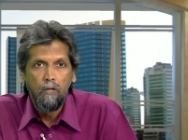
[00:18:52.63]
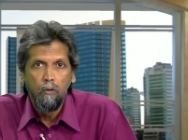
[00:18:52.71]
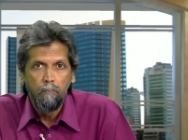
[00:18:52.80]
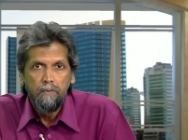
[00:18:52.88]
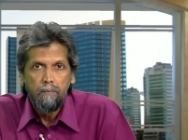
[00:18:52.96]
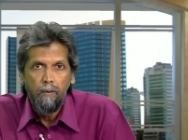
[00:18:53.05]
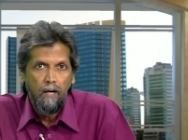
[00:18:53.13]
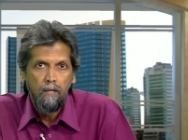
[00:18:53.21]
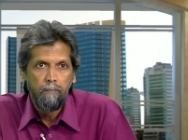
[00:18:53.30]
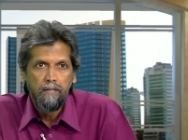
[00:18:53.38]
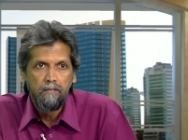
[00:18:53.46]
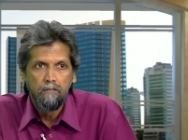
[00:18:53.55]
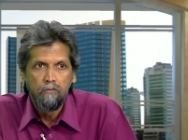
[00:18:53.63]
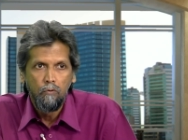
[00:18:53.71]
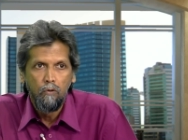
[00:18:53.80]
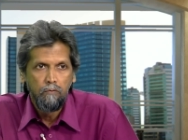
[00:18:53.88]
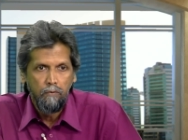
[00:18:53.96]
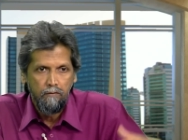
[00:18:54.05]
open the parliament and so
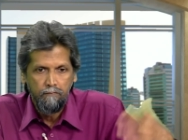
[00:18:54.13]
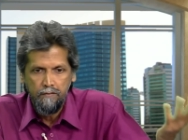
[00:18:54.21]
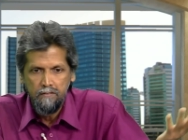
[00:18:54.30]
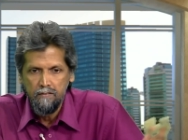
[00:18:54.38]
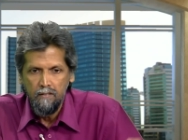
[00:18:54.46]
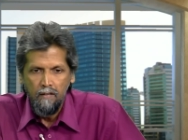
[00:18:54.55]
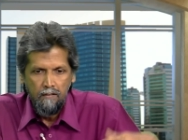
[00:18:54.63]
on, when the first